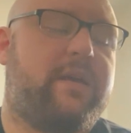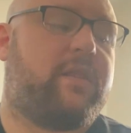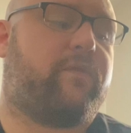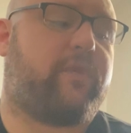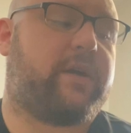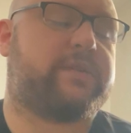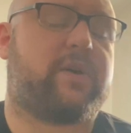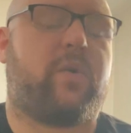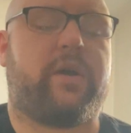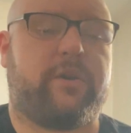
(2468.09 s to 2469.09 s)
The fonts
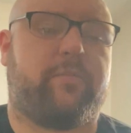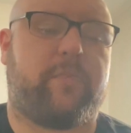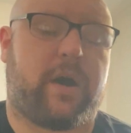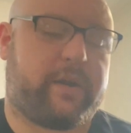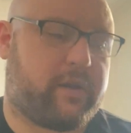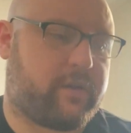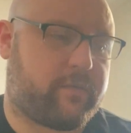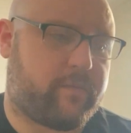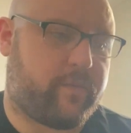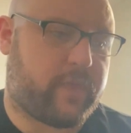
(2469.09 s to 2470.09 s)
go on your
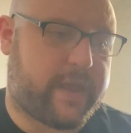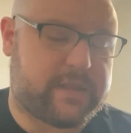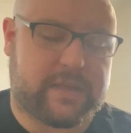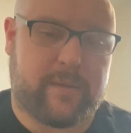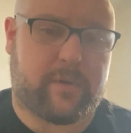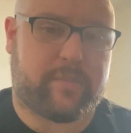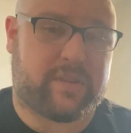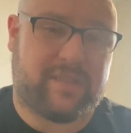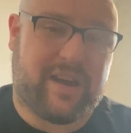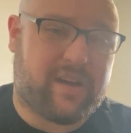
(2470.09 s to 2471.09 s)
lightsaber,
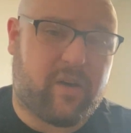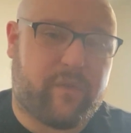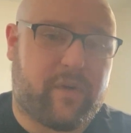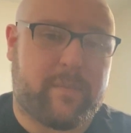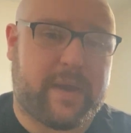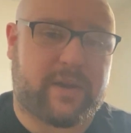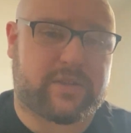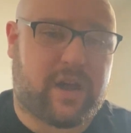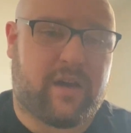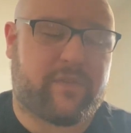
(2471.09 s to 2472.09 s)
but not all font makers
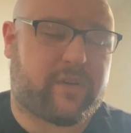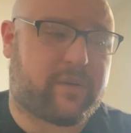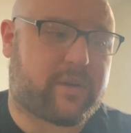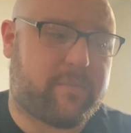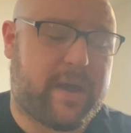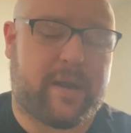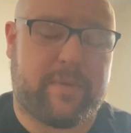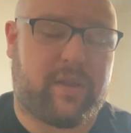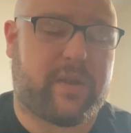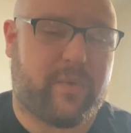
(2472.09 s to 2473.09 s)
offer
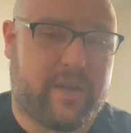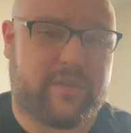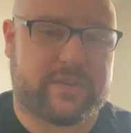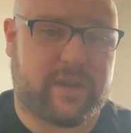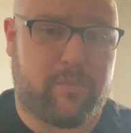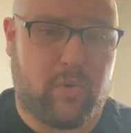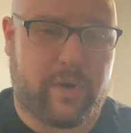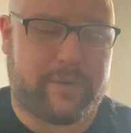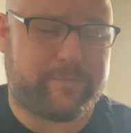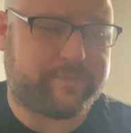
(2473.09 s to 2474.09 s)
compatibility with every single
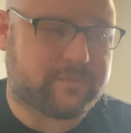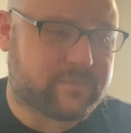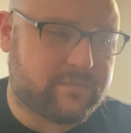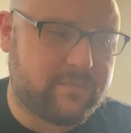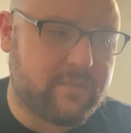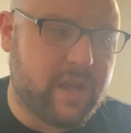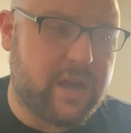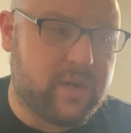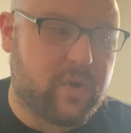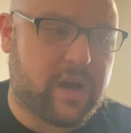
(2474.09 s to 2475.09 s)
board. I
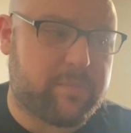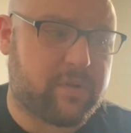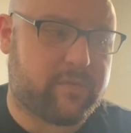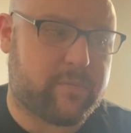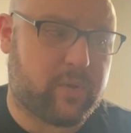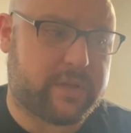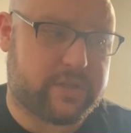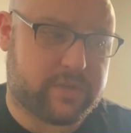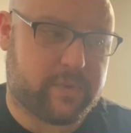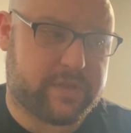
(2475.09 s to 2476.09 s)
know a couple of them only
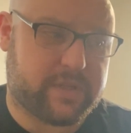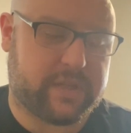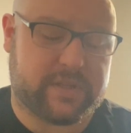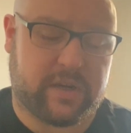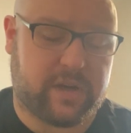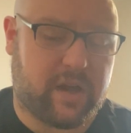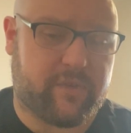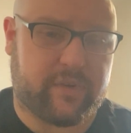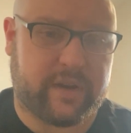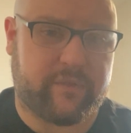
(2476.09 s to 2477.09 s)
just recently started
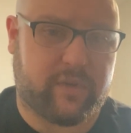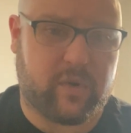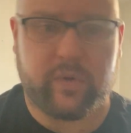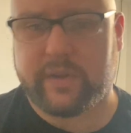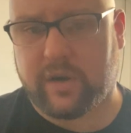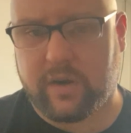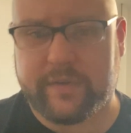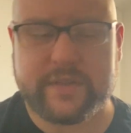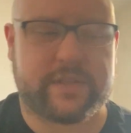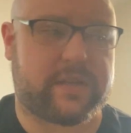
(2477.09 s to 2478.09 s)
offering for Golden
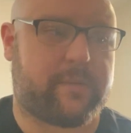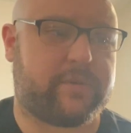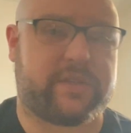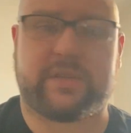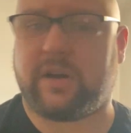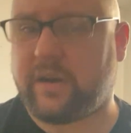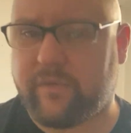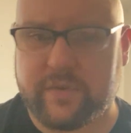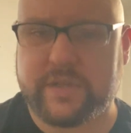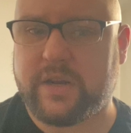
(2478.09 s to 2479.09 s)
Harvest. Some just started
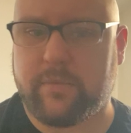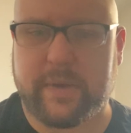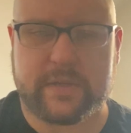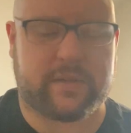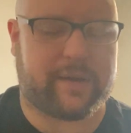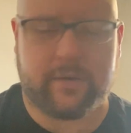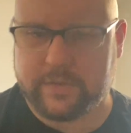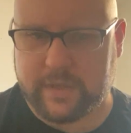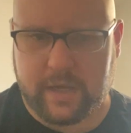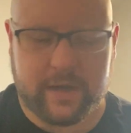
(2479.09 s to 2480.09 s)
for Xenopixel. It goes
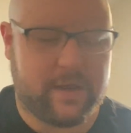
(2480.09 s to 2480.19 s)
on.